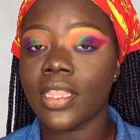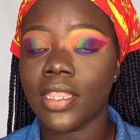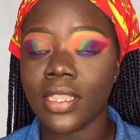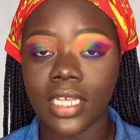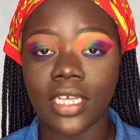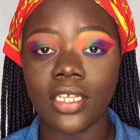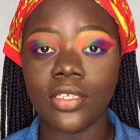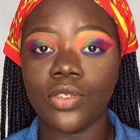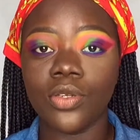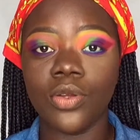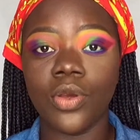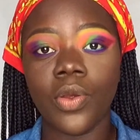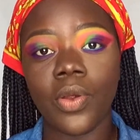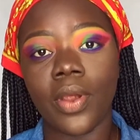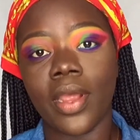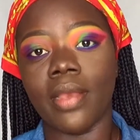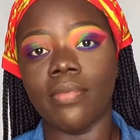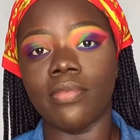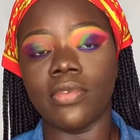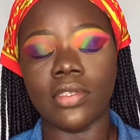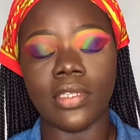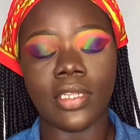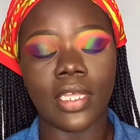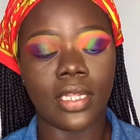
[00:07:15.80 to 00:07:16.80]
There's no crime
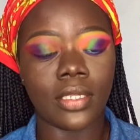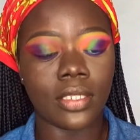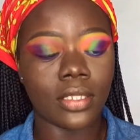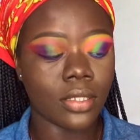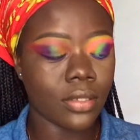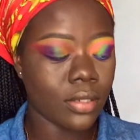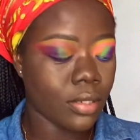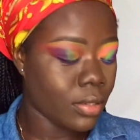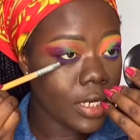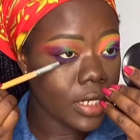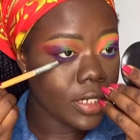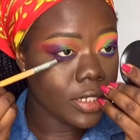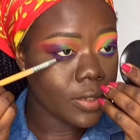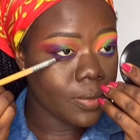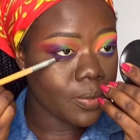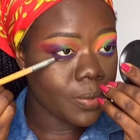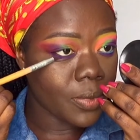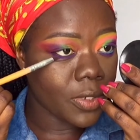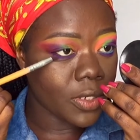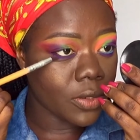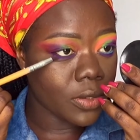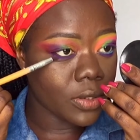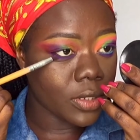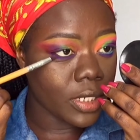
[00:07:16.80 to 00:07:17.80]
to that. Let's
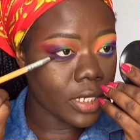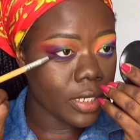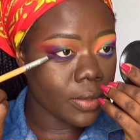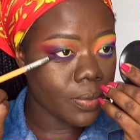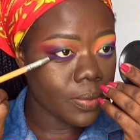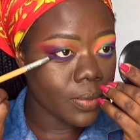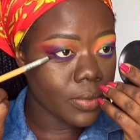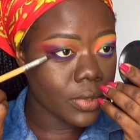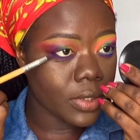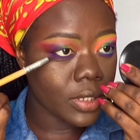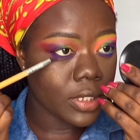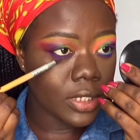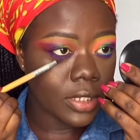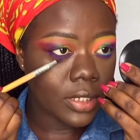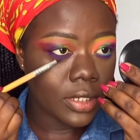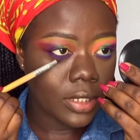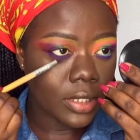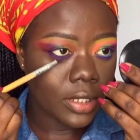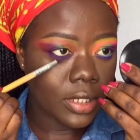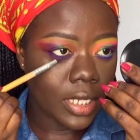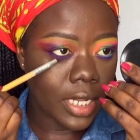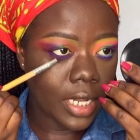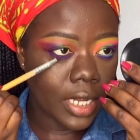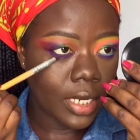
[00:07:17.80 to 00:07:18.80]
build up this
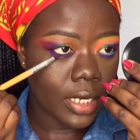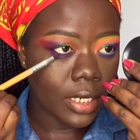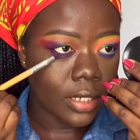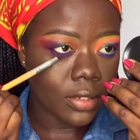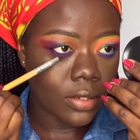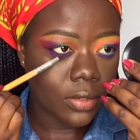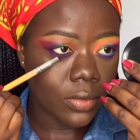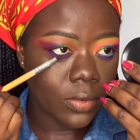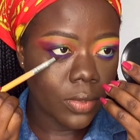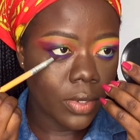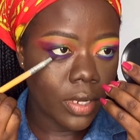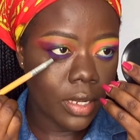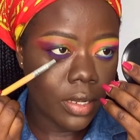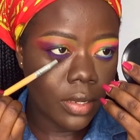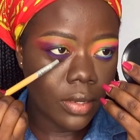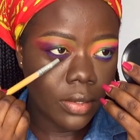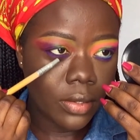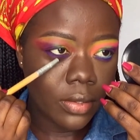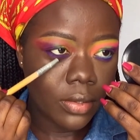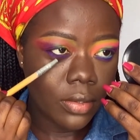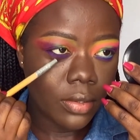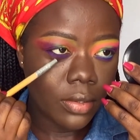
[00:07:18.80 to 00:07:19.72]
side as well.